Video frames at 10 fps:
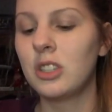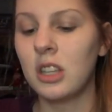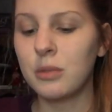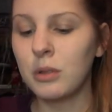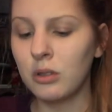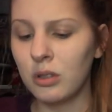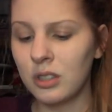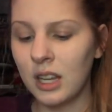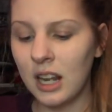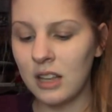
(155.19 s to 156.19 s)
This one
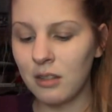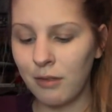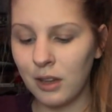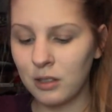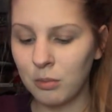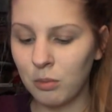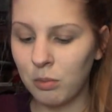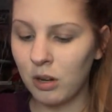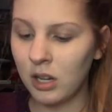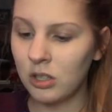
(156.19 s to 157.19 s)
looks like it has a flexible
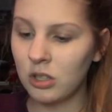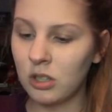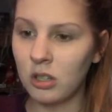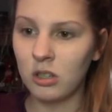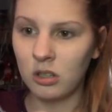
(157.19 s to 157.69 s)
brush.